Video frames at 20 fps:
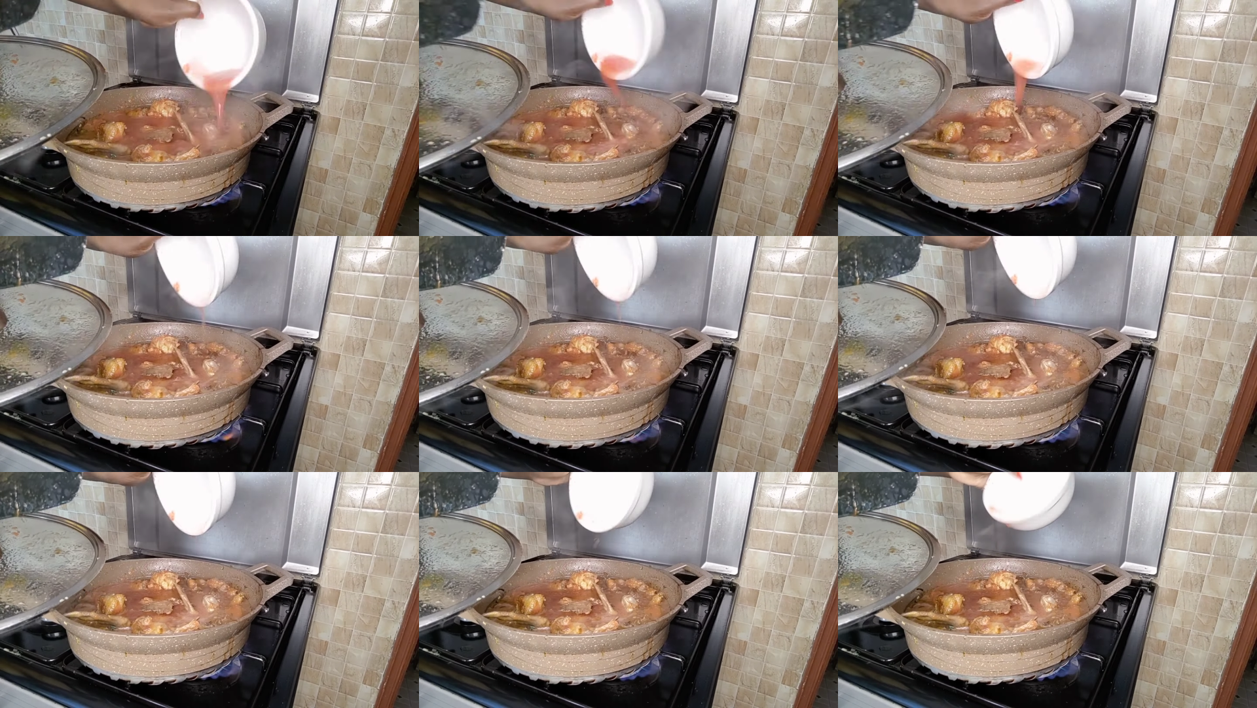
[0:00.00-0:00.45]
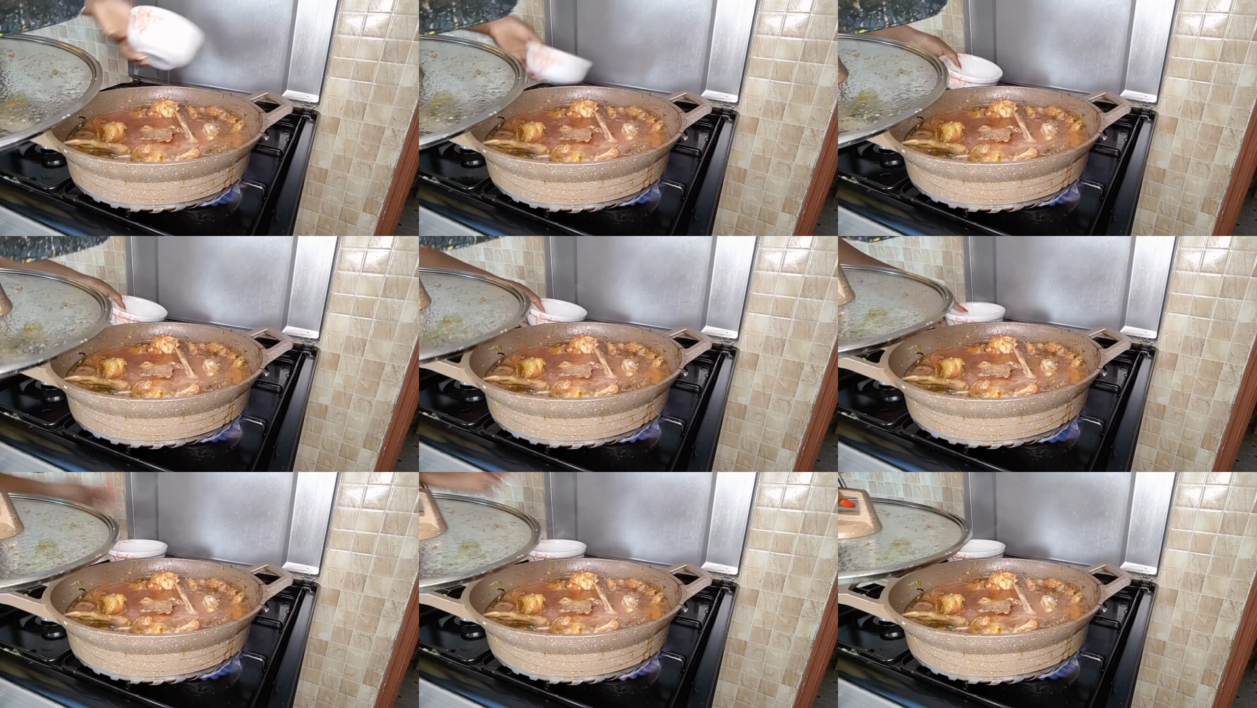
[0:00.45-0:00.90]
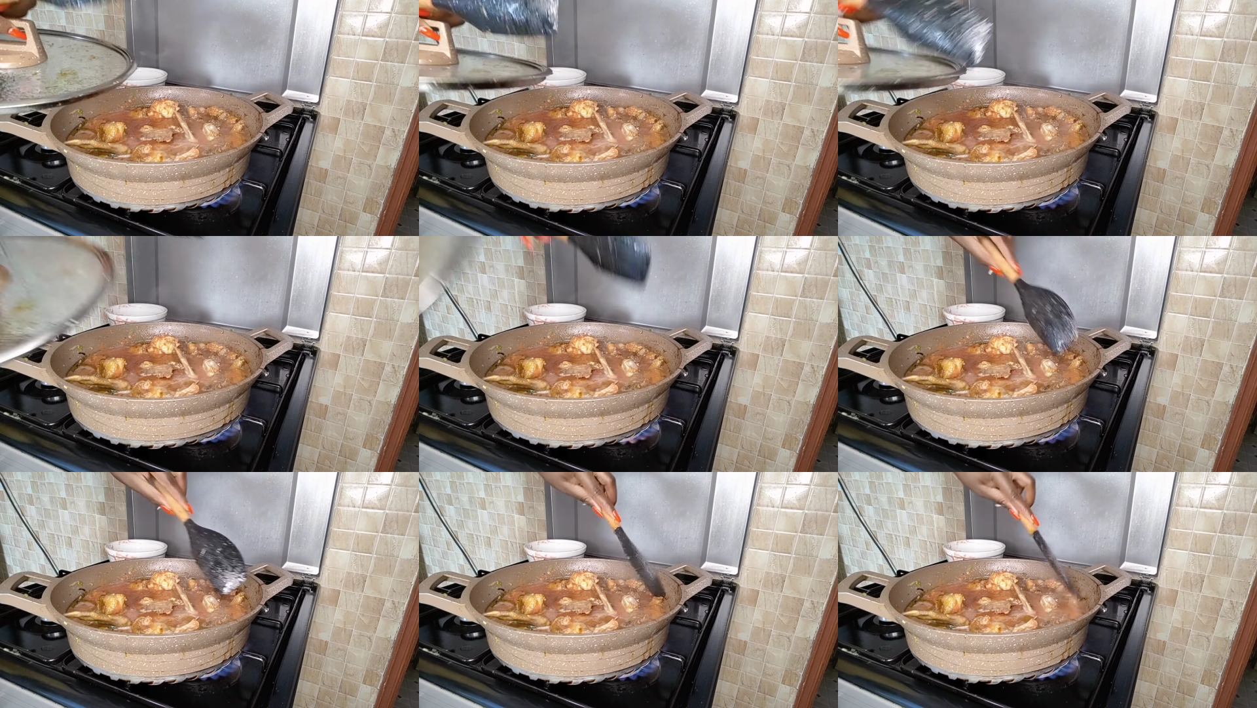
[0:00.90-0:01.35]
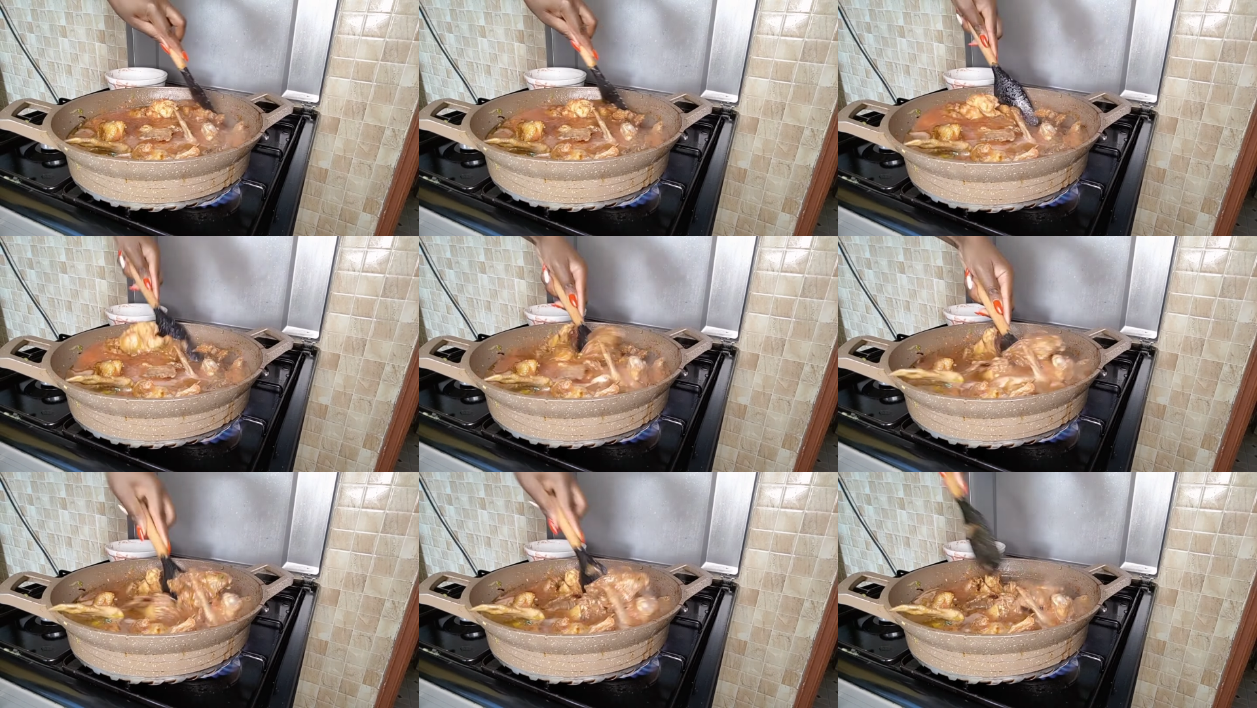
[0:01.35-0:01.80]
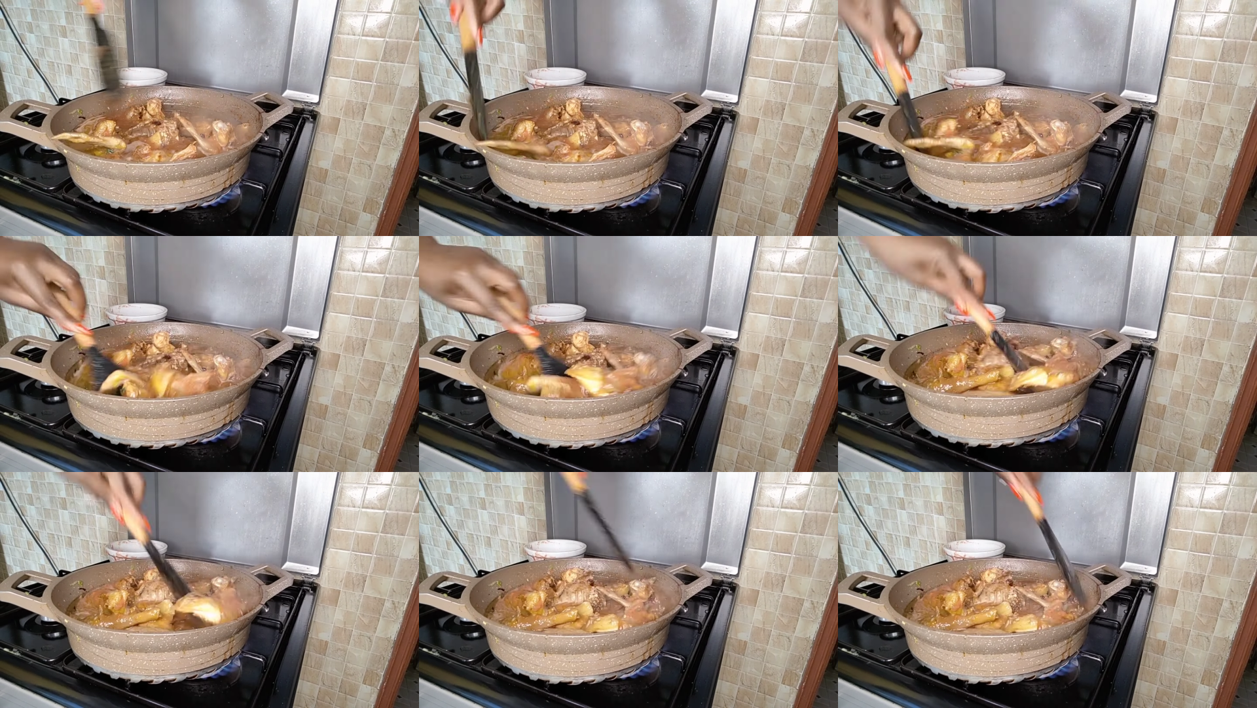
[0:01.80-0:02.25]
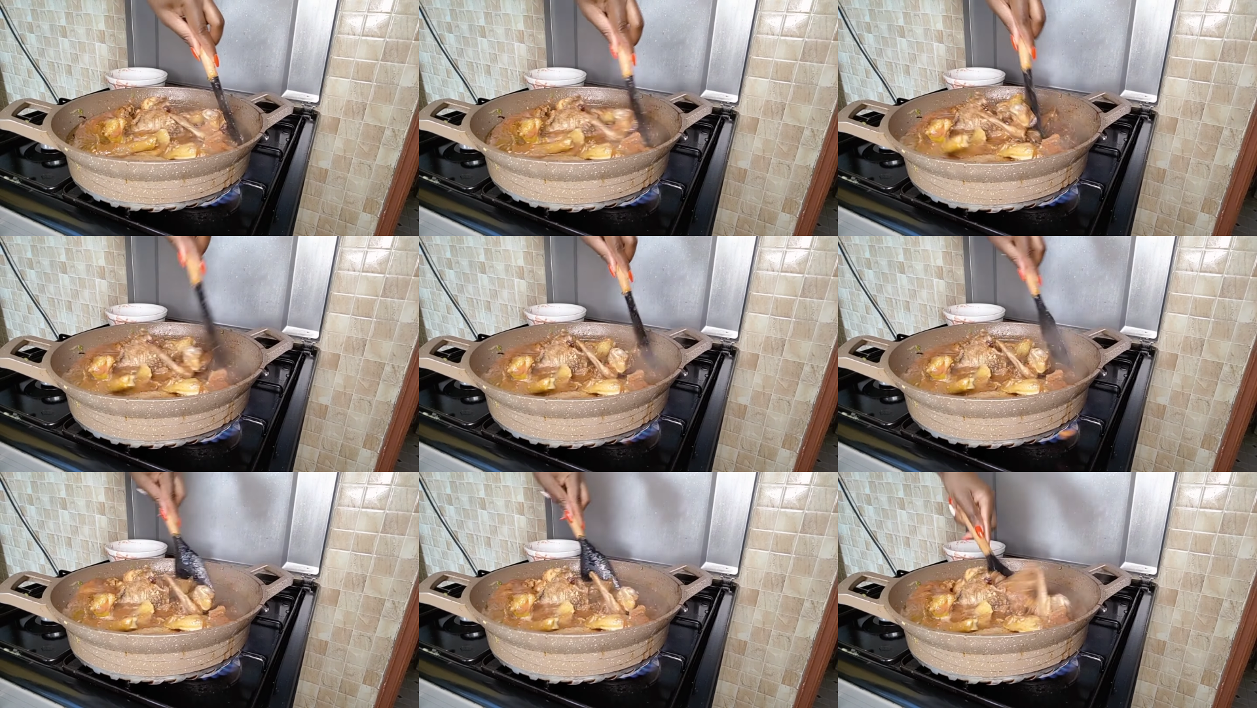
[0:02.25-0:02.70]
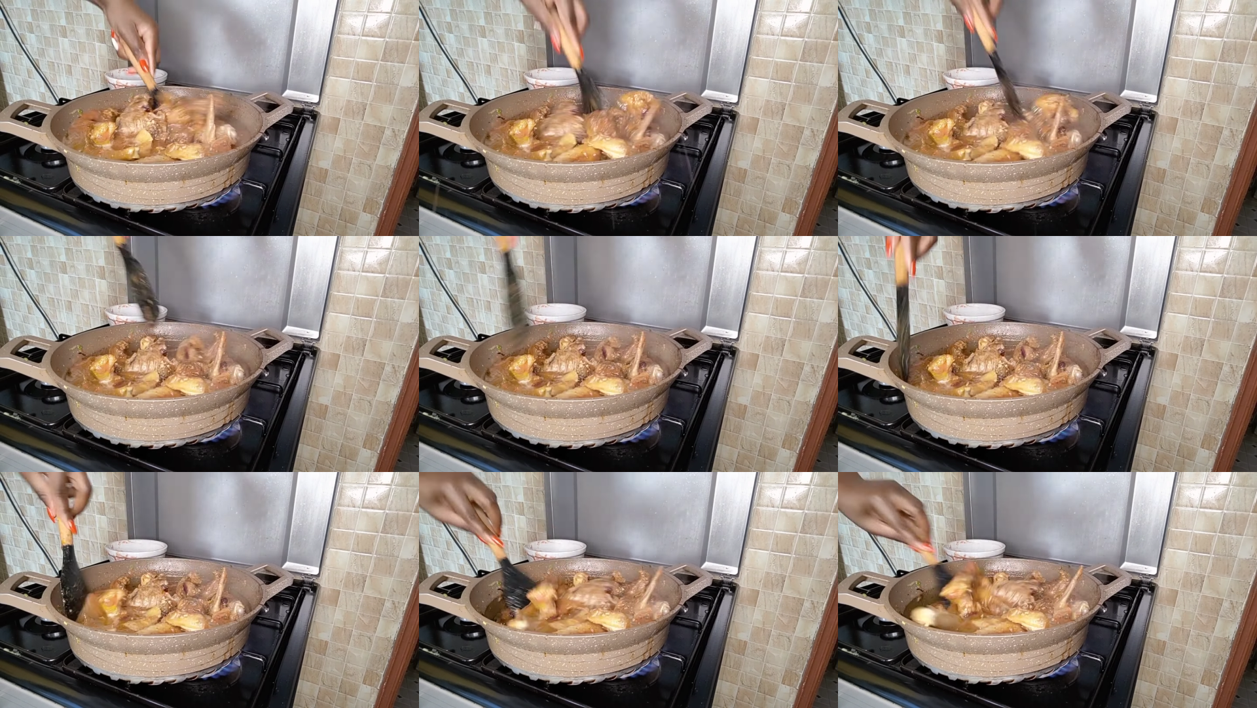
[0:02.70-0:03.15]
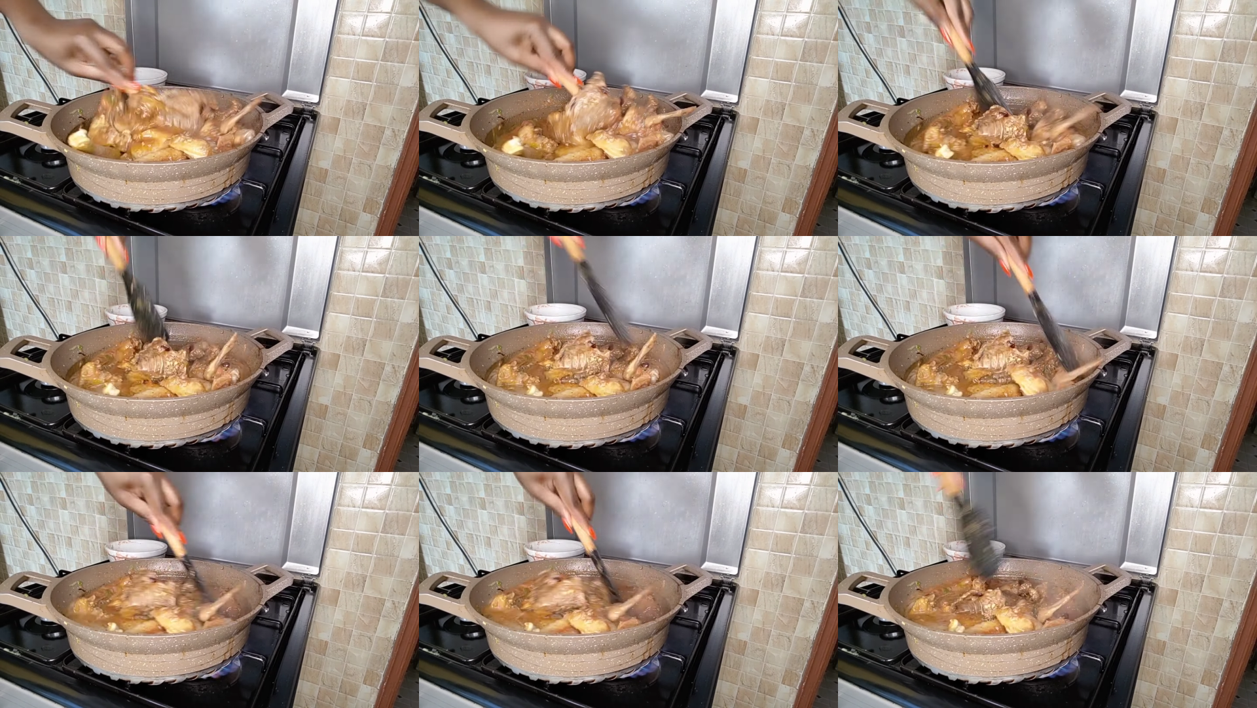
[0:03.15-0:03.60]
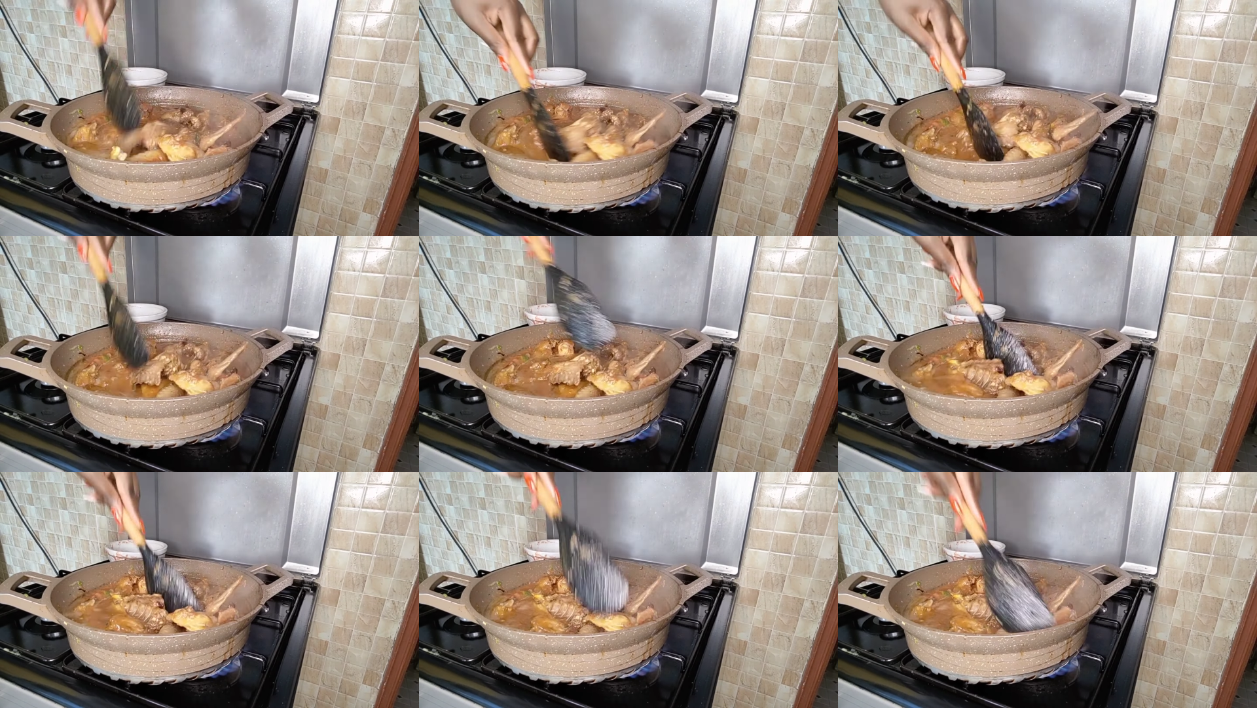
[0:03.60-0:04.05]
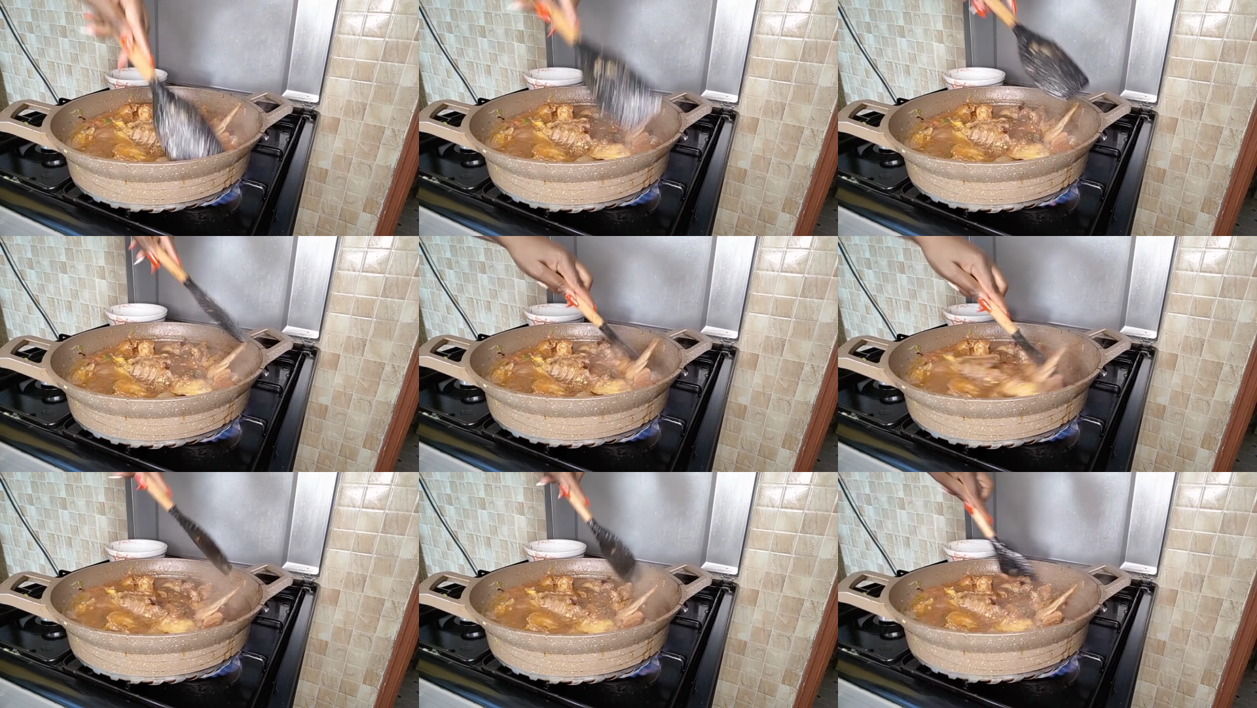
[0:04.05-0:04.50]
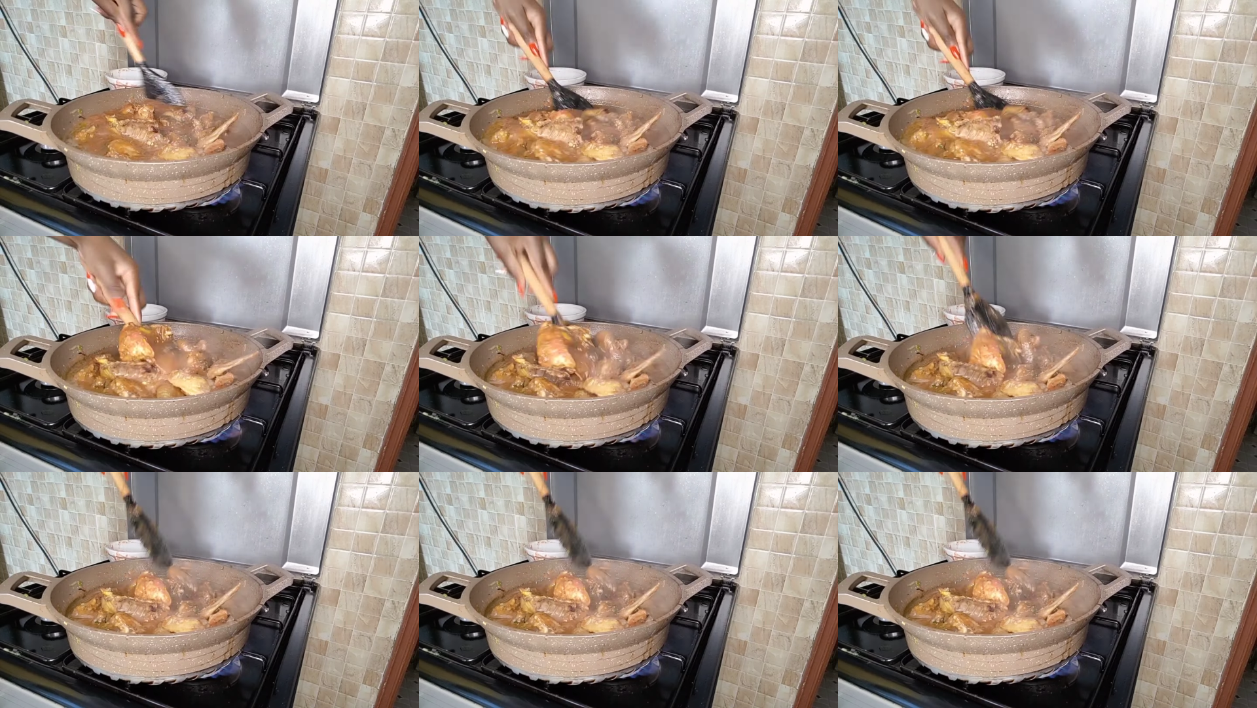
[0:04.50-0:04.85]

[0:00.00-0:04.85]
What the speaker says: Nobody's mouth can be seen.